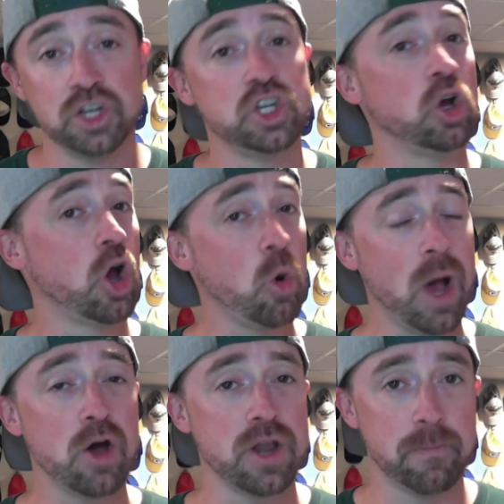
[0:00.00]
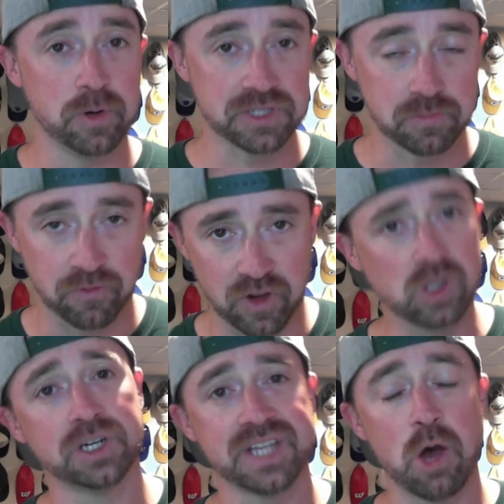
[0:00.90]
to go out and put some
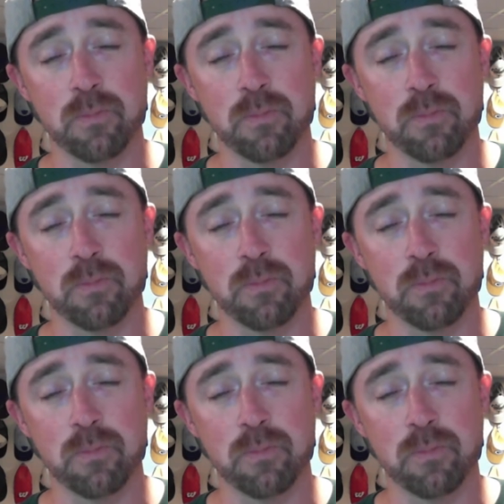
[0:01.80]
feelers out,